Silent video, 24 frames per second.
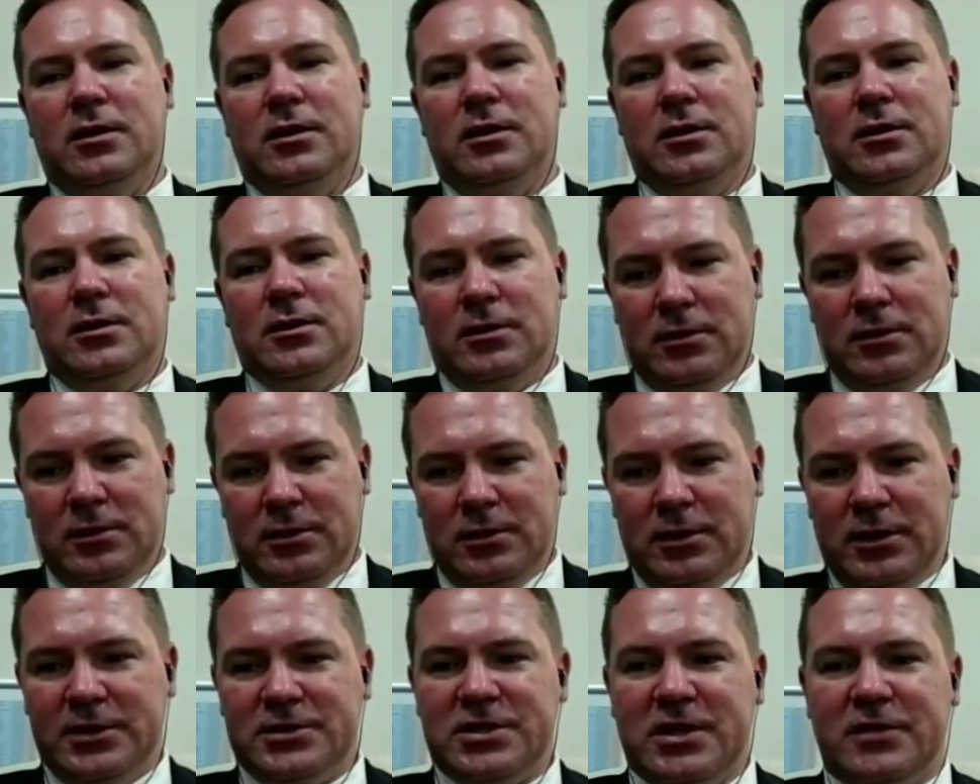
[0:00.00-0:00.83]
Let's have
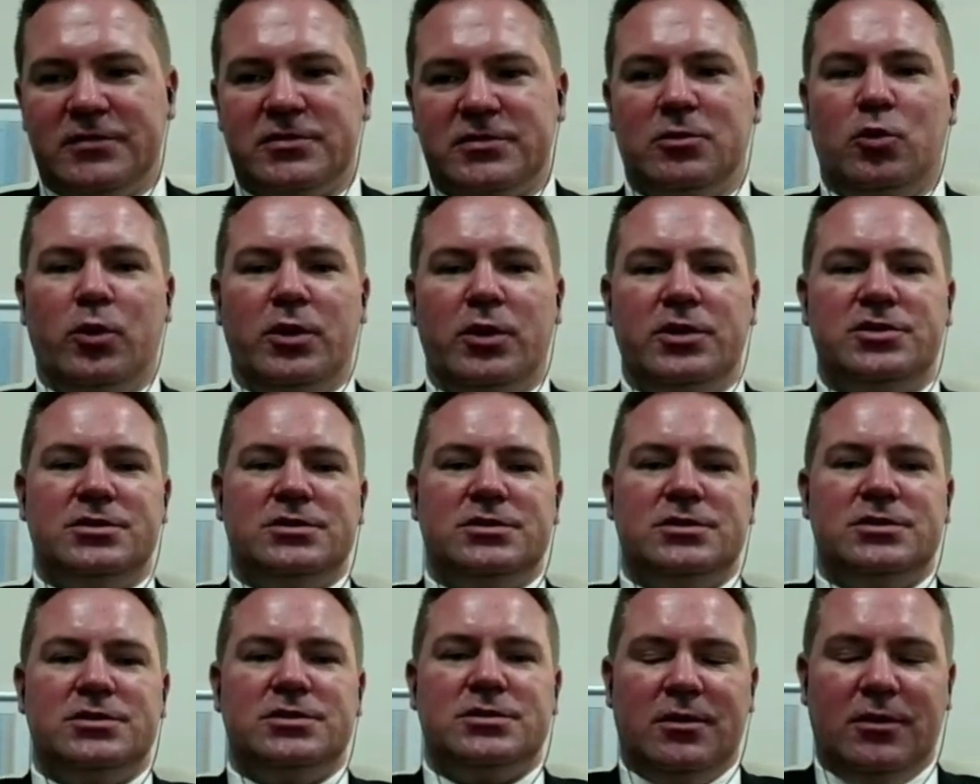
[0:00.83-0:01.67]
some questions.
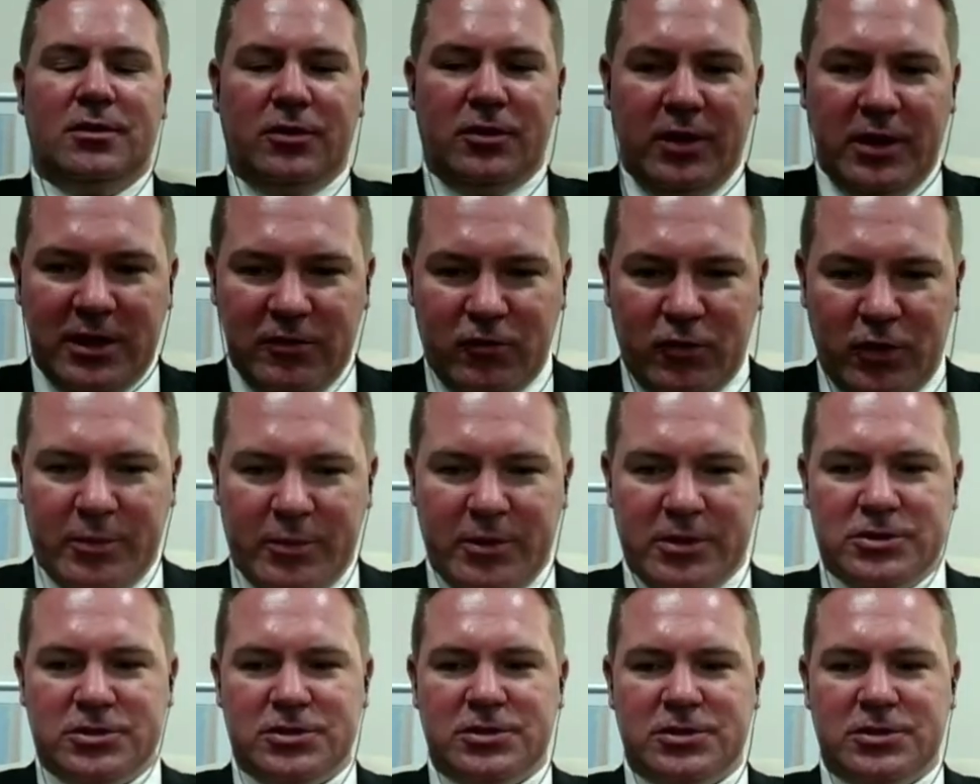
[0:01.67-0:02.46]
Thank you very much.